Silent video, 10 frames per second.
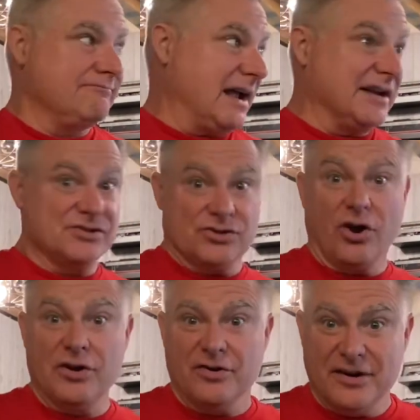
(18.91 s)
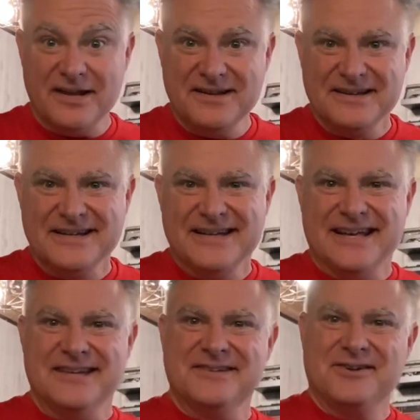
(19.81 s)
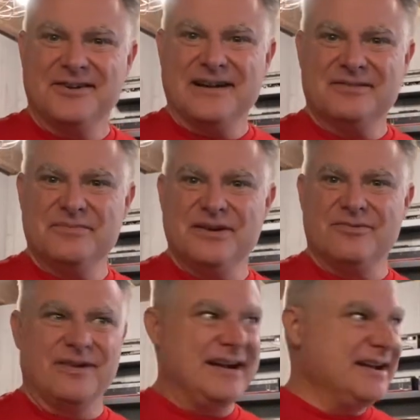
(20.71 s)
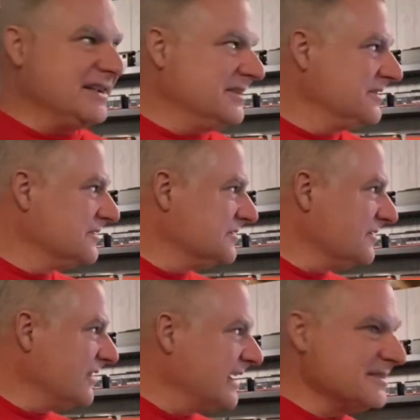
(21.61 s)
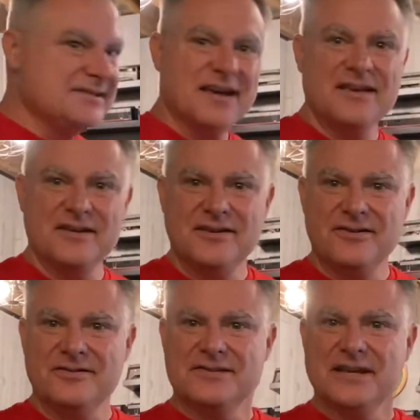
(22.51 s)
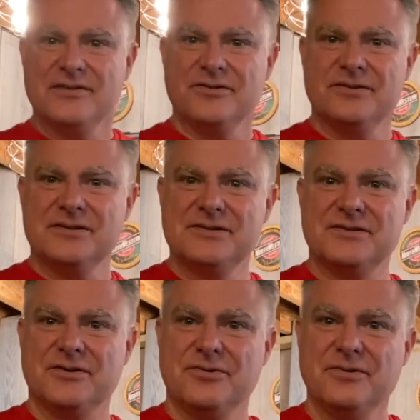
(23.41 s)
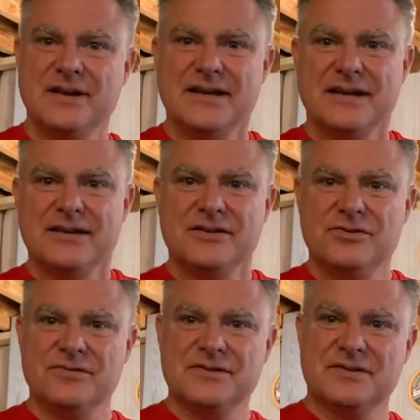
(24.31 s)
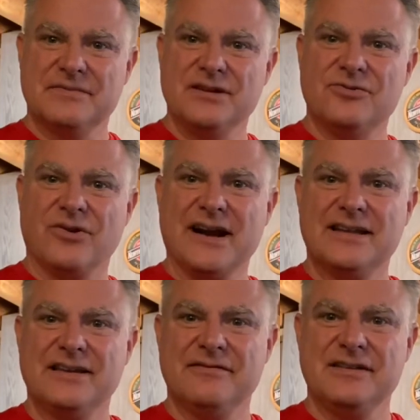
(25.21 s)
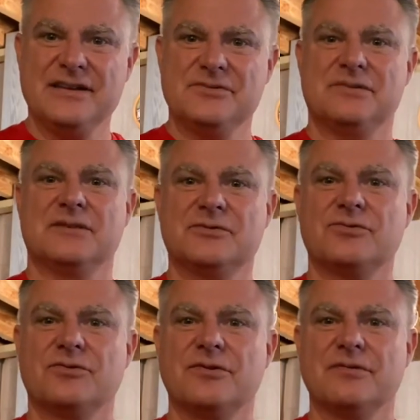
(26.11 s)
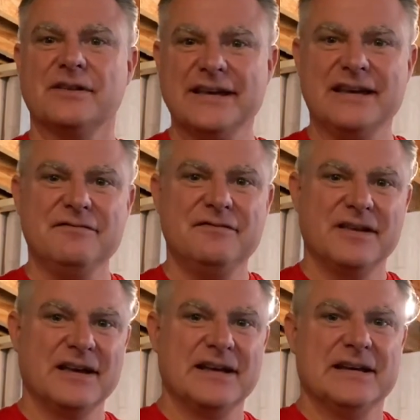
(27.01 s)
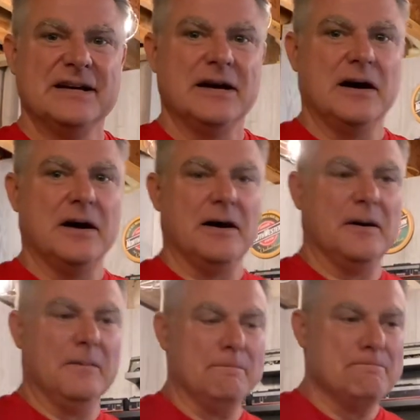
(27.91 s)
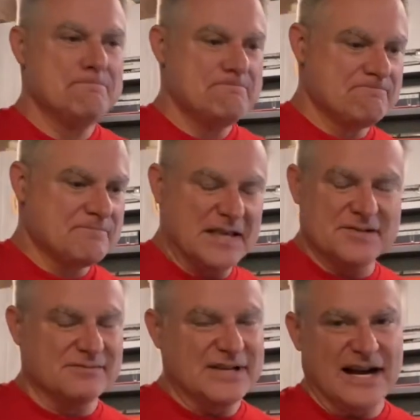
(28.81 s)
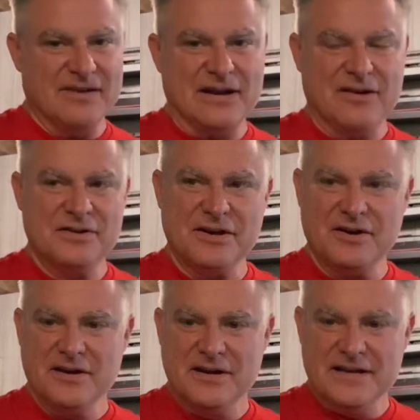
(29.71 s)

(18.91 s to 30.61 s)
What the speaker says: I started on it, and it turned out to be a rainy July 2nd here in St. Louis, so doing some indoor activities, which I'm sort of relieved. Get some time down here.